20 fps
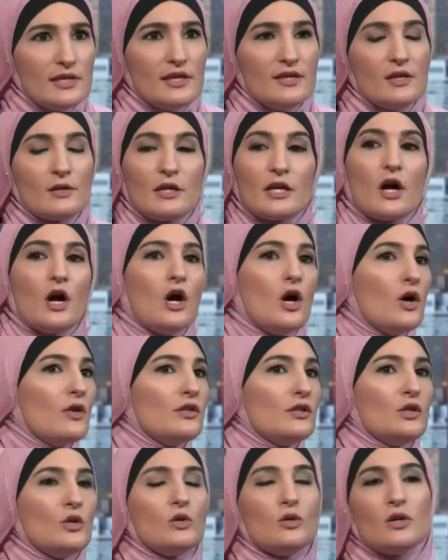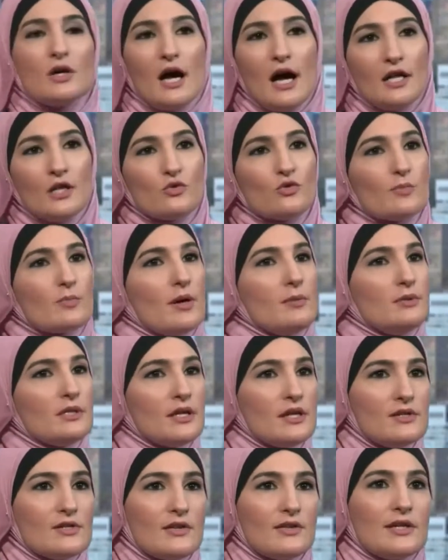And they were like, oh, the local college
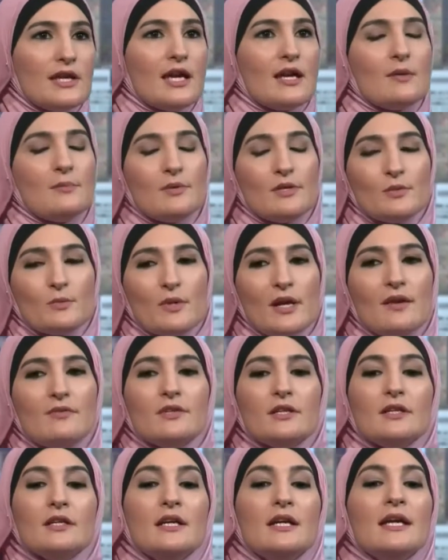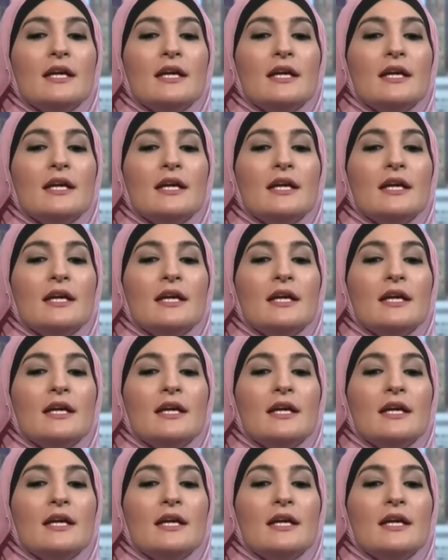Republicans on the campus, whatever.